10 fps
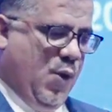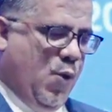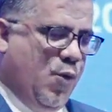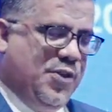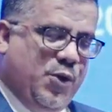
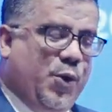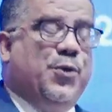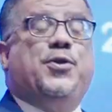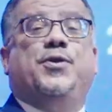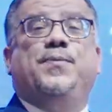with
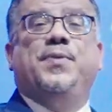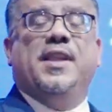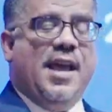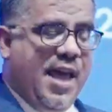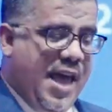youth
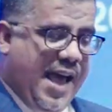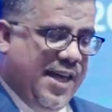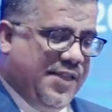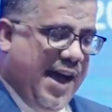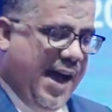
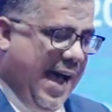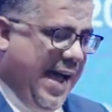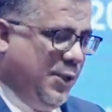at the heart